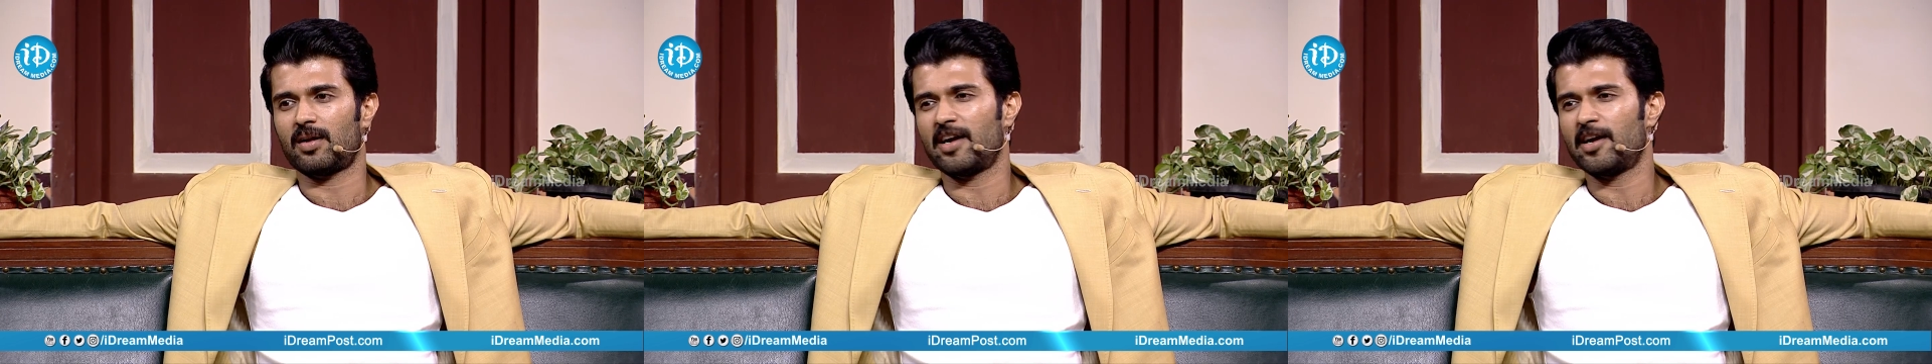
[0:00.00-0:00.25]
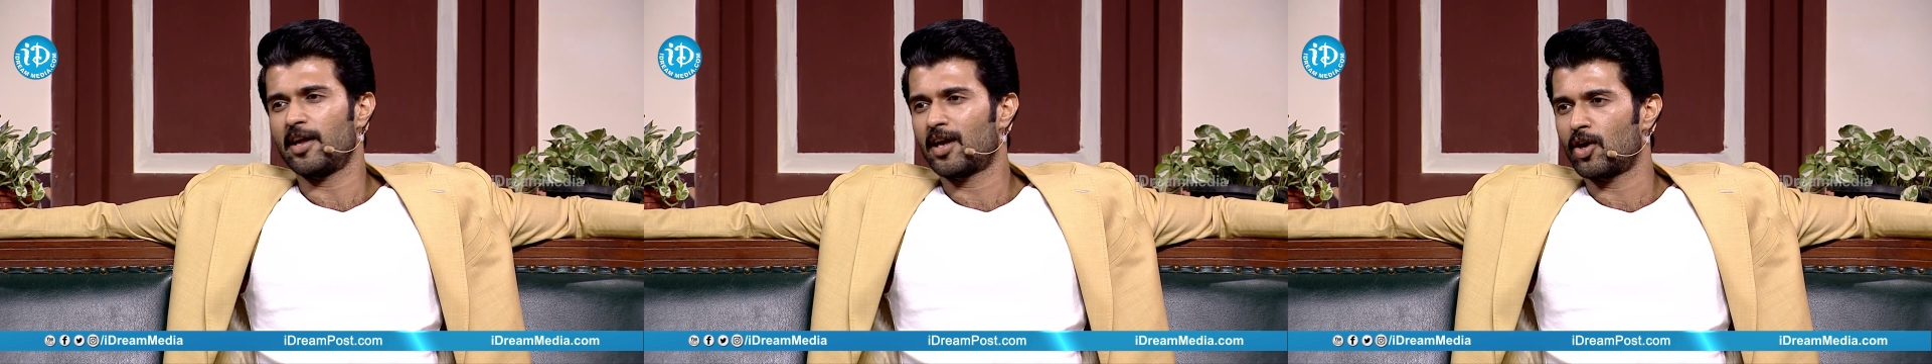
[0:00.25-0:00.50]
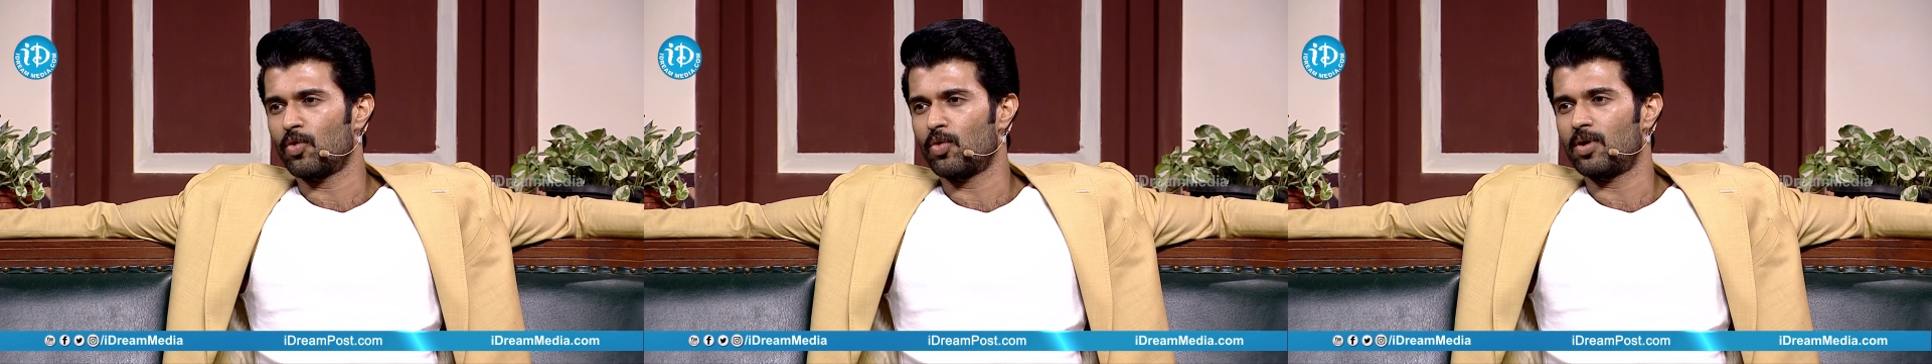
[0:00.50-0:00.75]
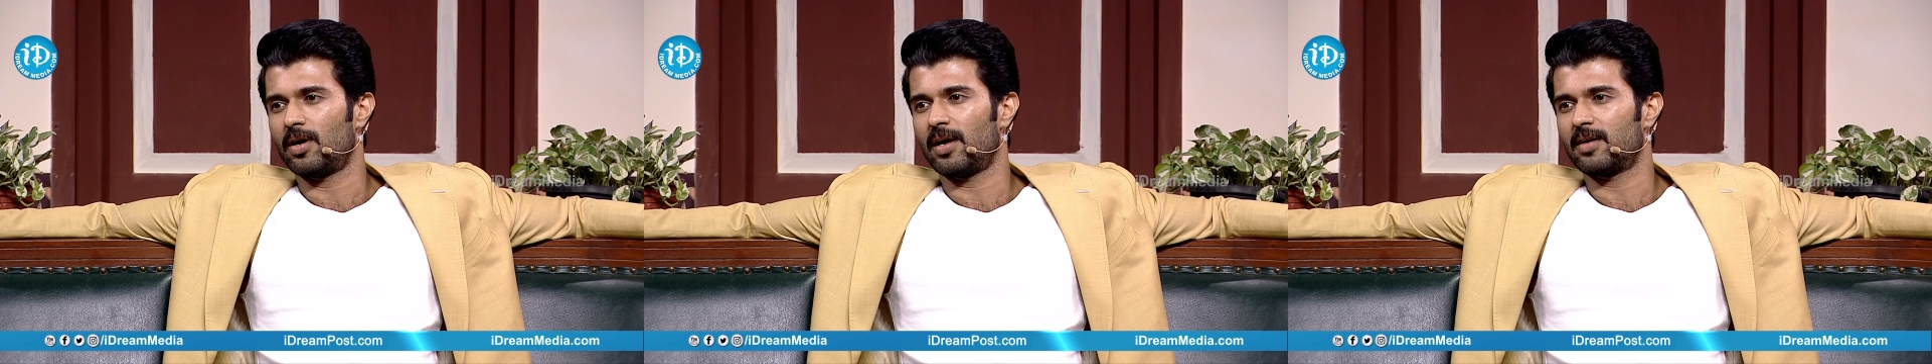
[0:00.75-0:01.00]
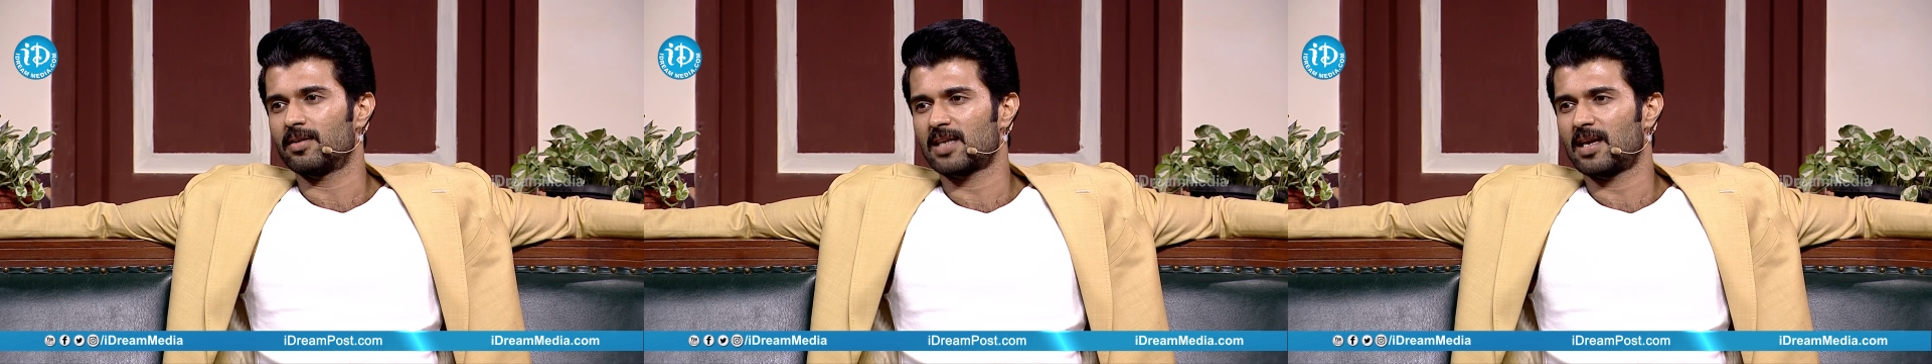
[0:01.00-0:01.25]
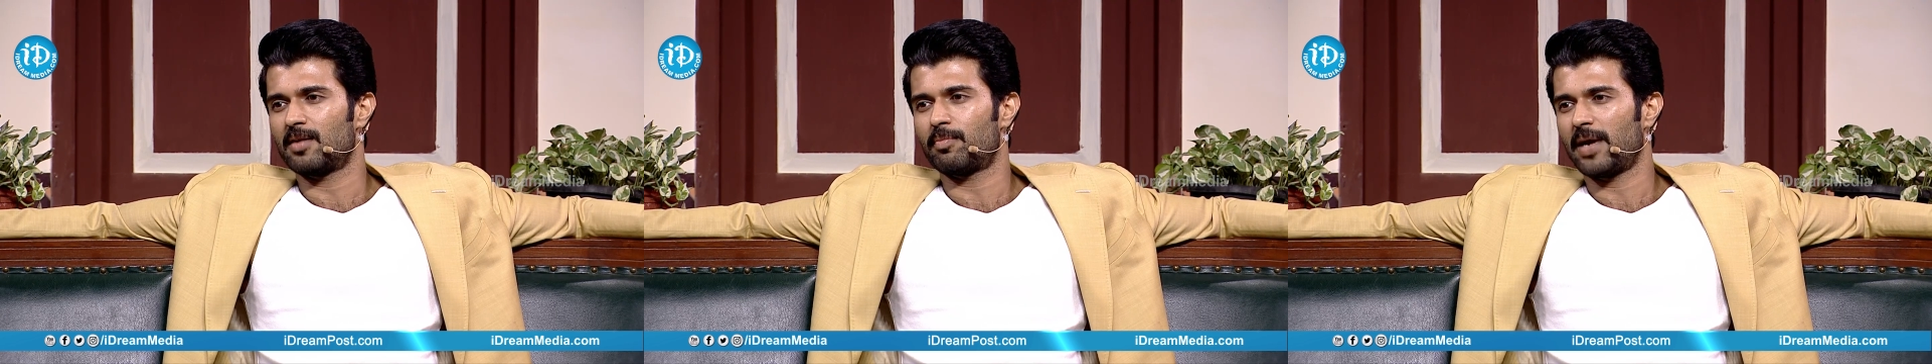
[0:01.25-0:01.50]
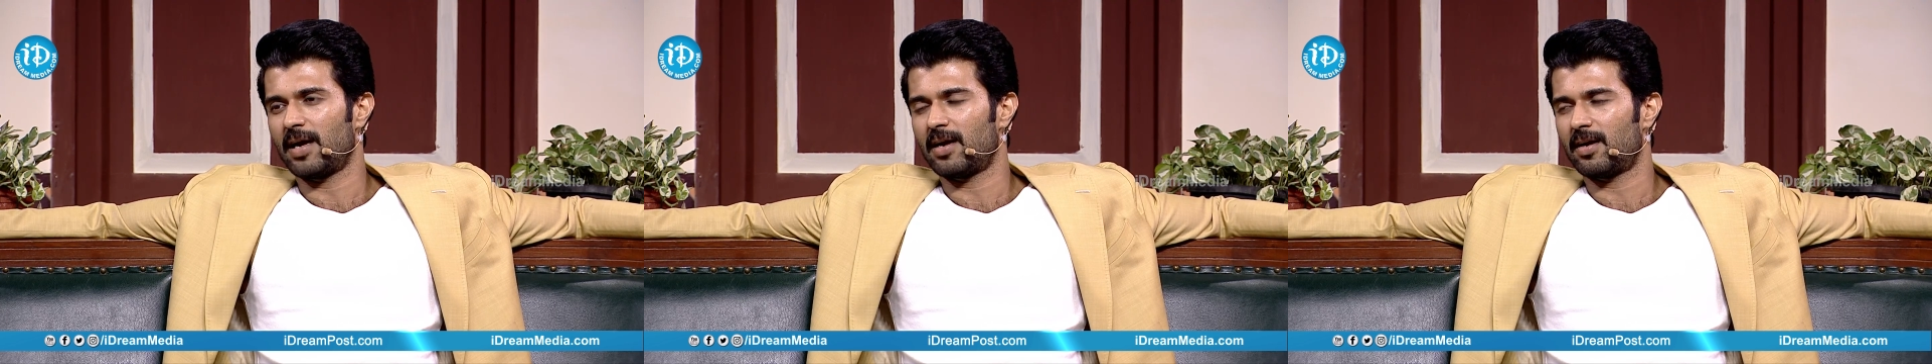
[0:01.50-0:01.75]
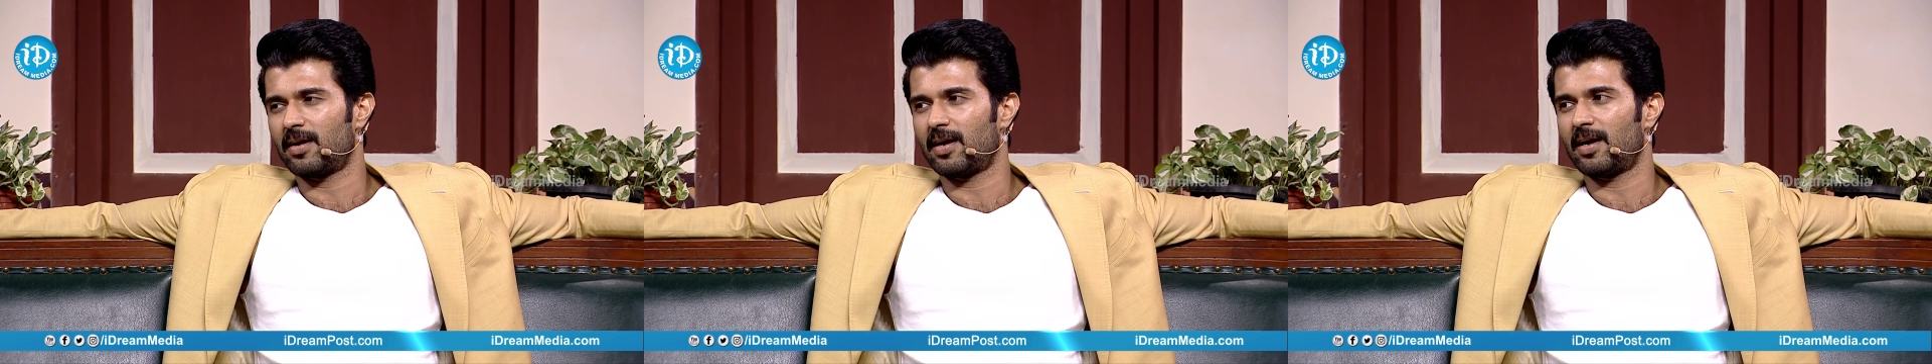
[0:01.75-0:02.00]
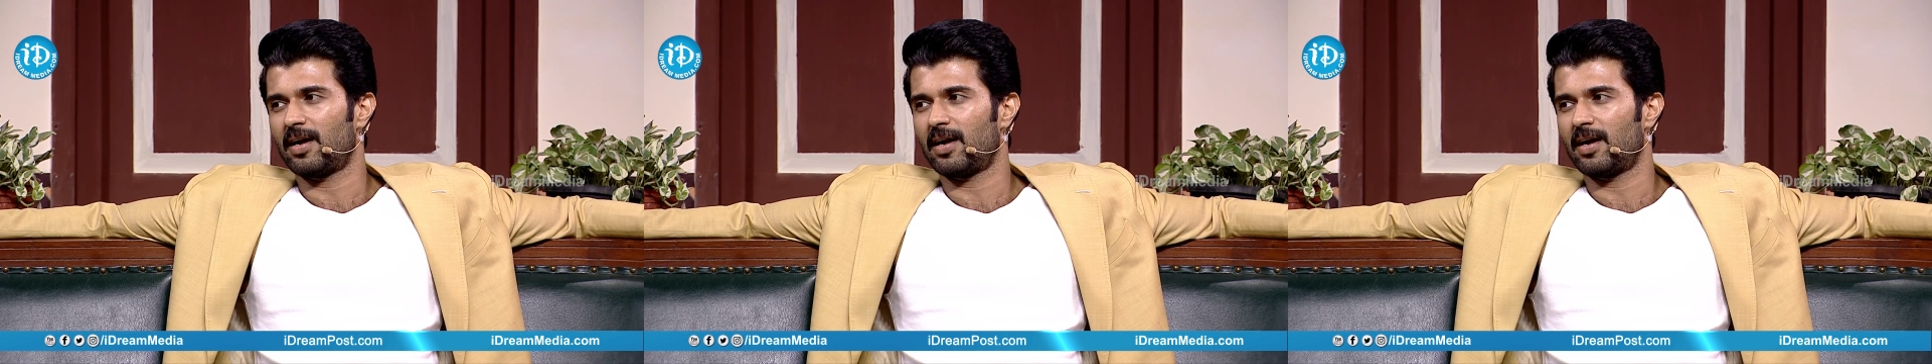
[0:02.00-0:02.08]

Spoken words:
ridiculed and celebrated